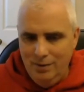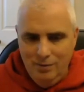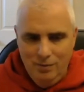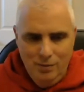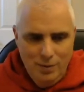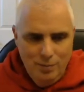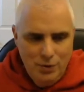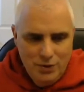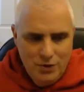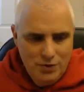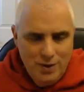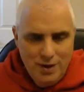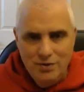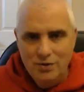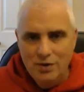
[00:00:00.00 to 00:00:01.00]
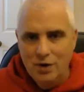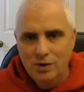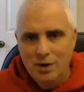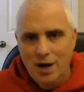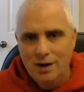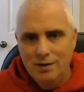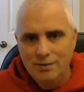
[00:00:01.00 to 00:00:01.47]
would put you on
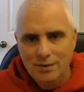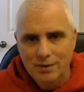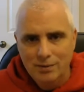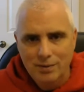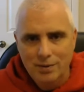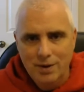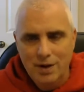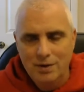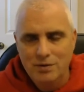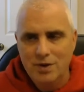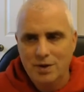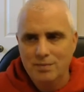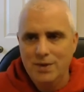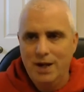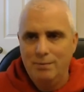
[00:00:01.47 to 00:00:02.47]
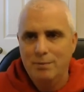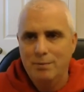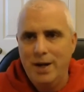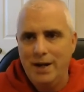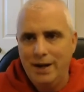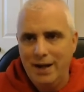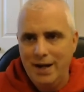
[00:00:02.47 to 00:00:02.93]
Zoloft or uh, some type of
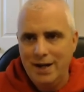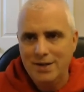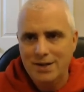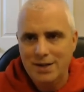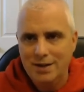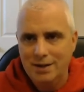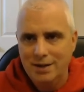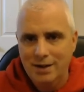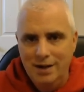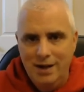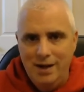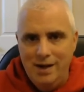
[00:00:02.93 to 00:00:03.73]
medication.